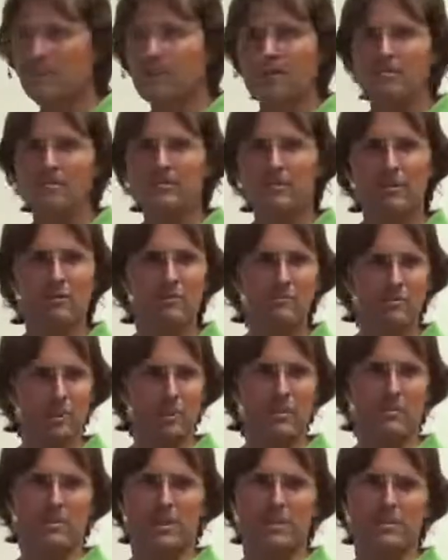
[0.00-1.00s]
So
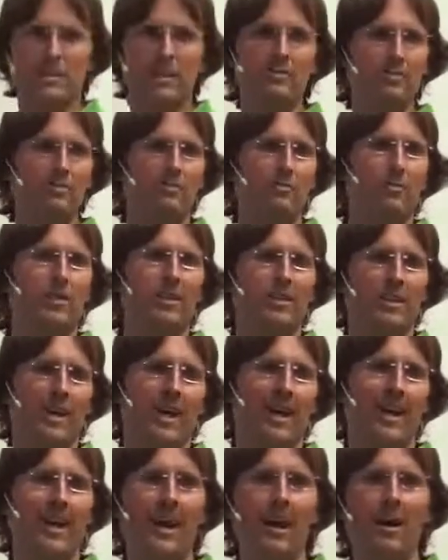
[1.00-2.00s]
firstly, let's look at
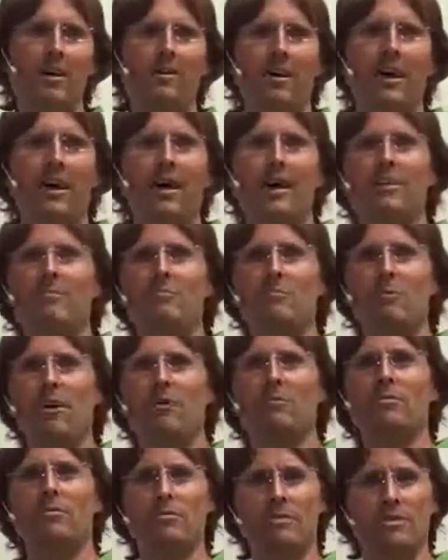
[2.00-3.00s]
how our
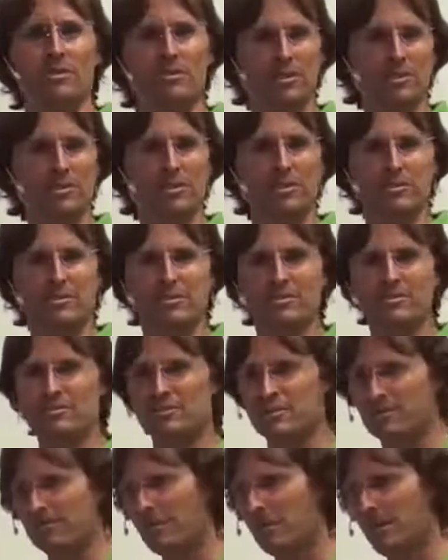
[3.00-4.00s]
moral
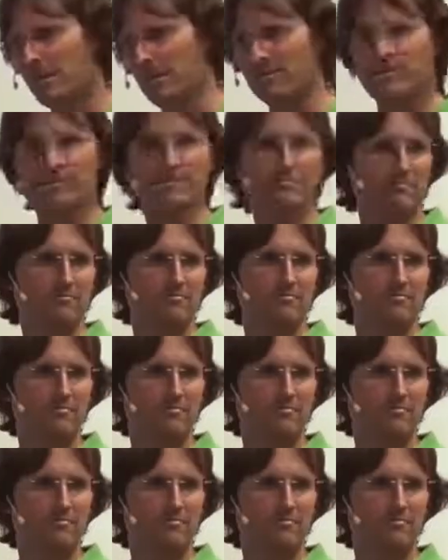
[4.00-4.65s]
condition degrades,